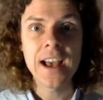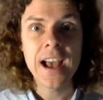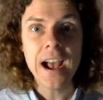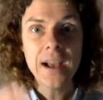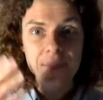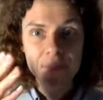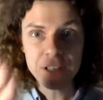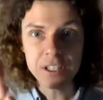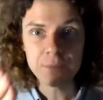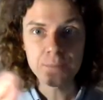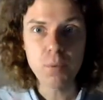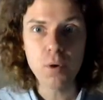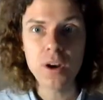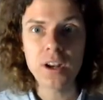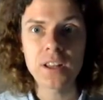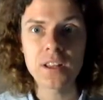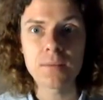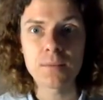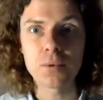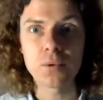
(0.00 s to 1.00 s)
At this
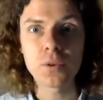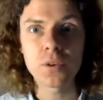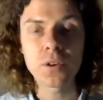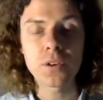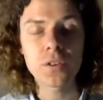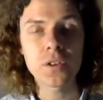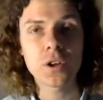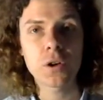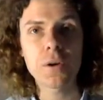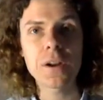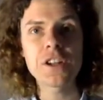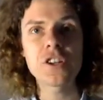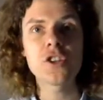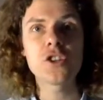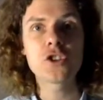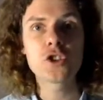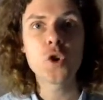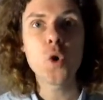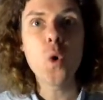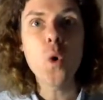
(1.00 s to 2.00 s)
point in the book, the
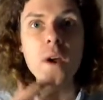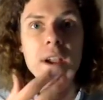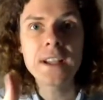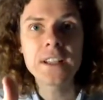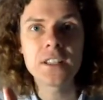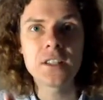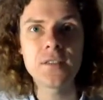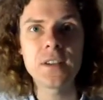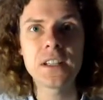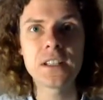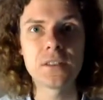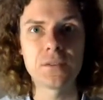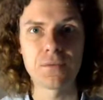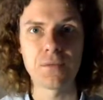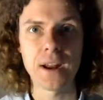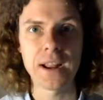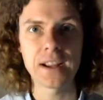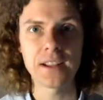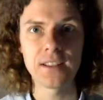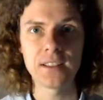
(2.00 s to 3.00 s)
creature's talking to Victor
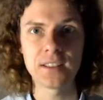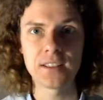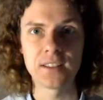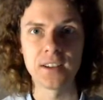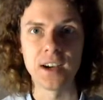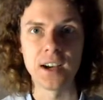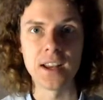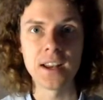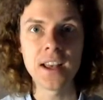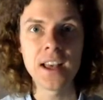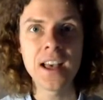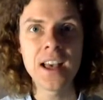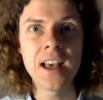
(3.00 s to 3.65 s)
Frankenstein,